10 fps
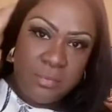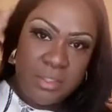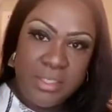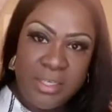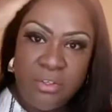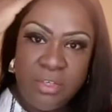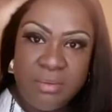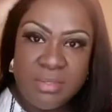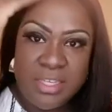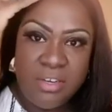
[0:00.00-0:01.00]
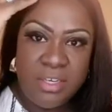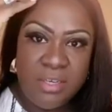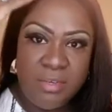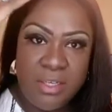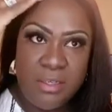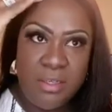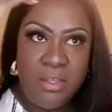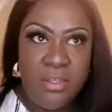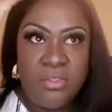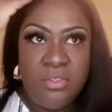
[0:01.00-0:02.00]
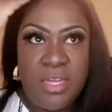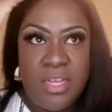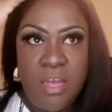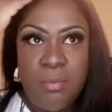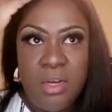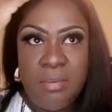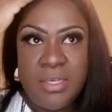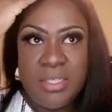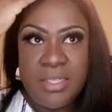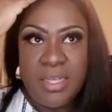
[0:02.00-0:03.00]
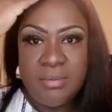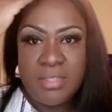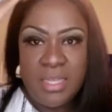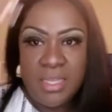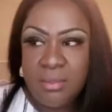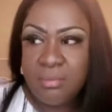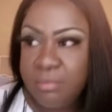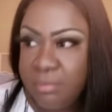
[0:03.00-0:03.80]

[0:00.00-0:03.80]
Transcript: They know they was late on their rent, so now y'all pull up at the same time.